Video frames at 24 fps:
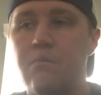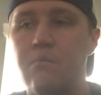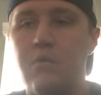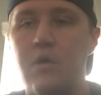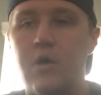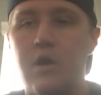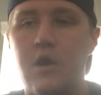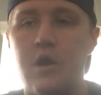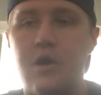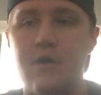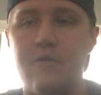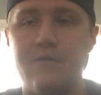
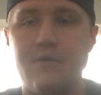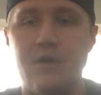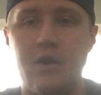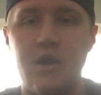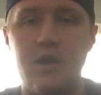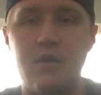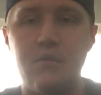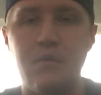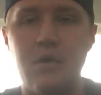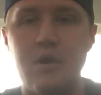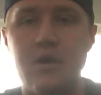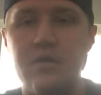but for
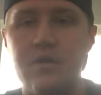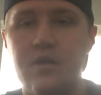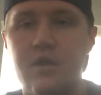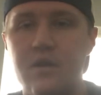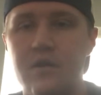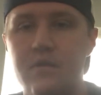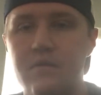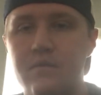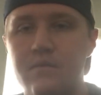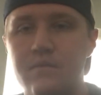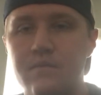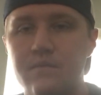anybody
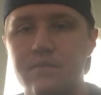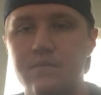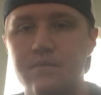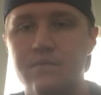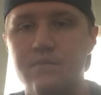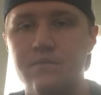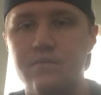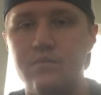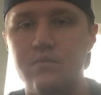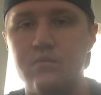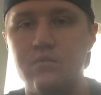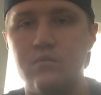that
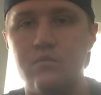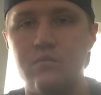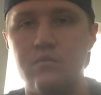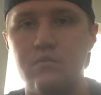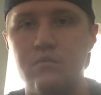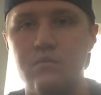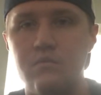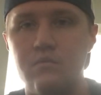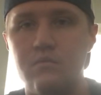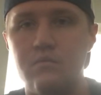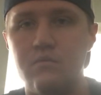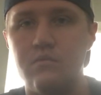
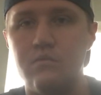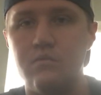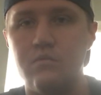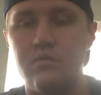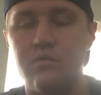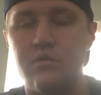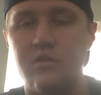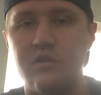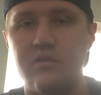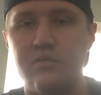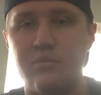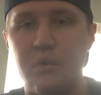
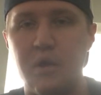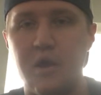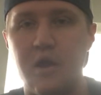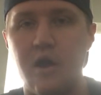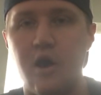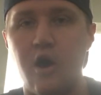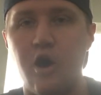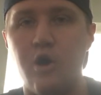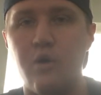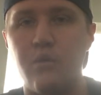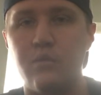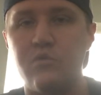this may have
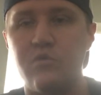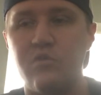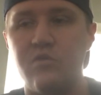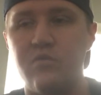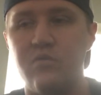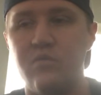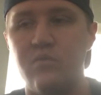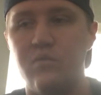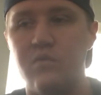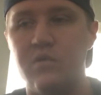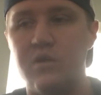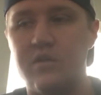helped
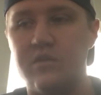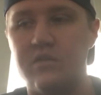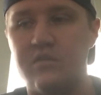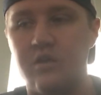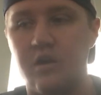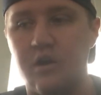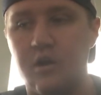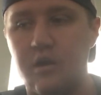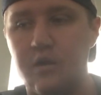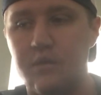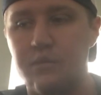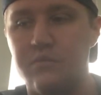in
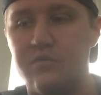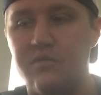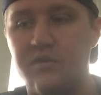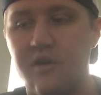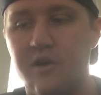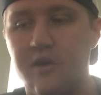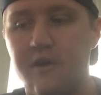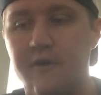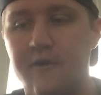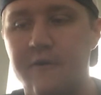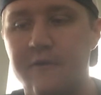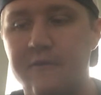terms
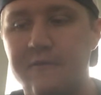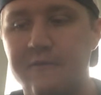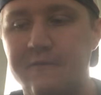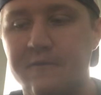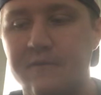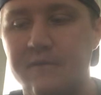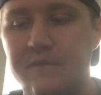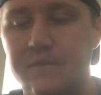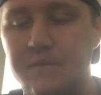of